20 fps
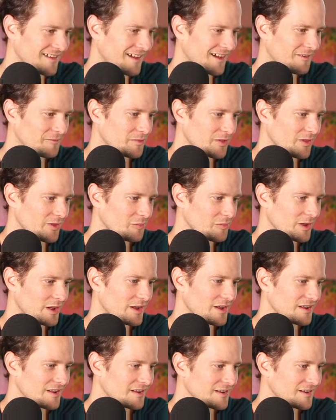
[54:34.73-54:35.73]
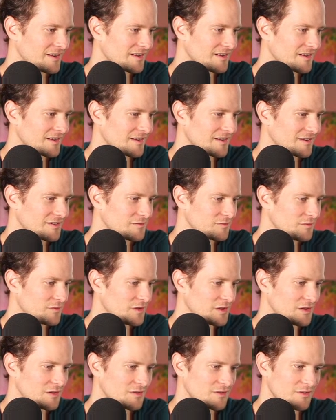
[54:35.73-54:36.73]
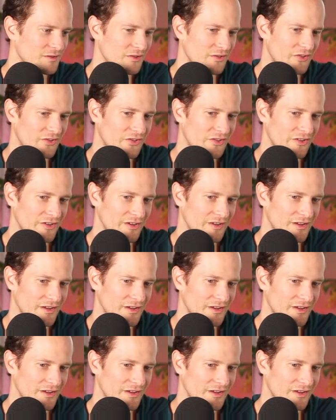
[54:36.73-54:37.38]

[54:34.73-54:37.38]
I'm a little bit confused.